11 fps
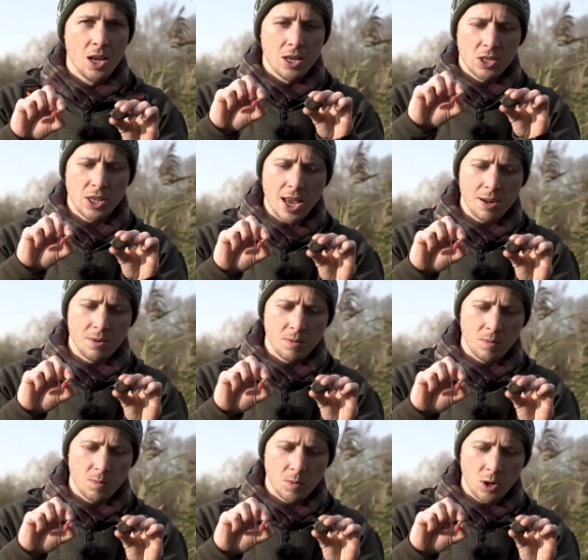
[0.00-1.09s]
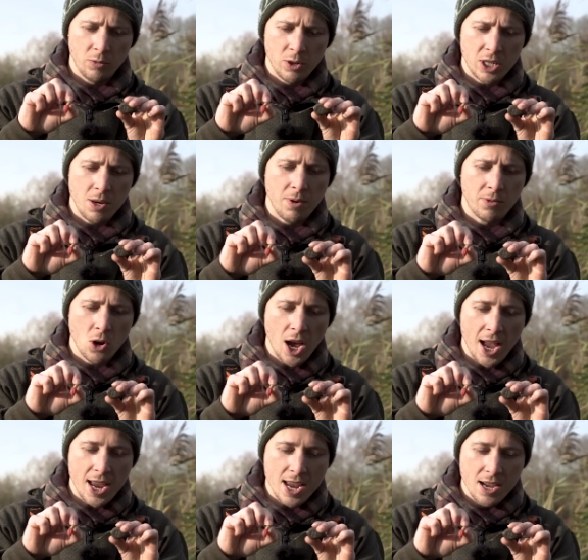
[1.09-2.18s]
So then obviously we've got
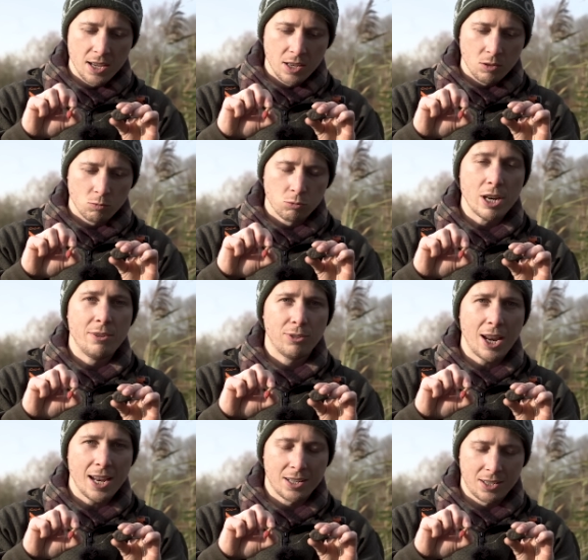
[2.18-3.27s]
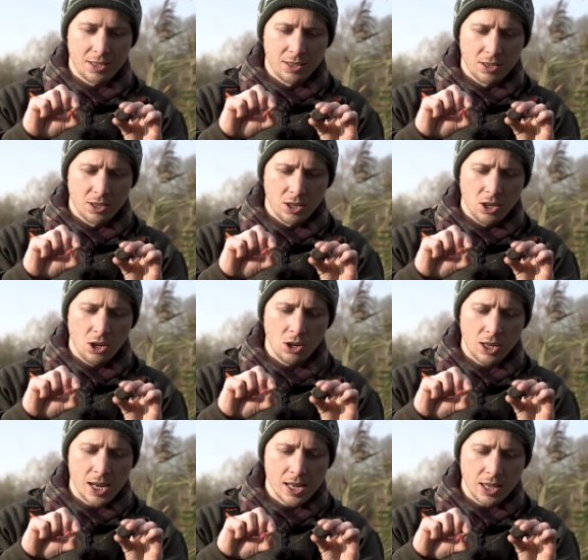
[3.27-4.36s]
a Reflex
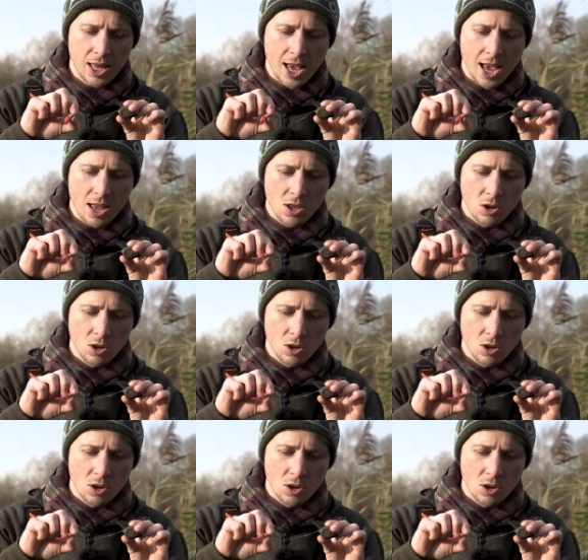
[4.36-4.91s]
Hooklink there,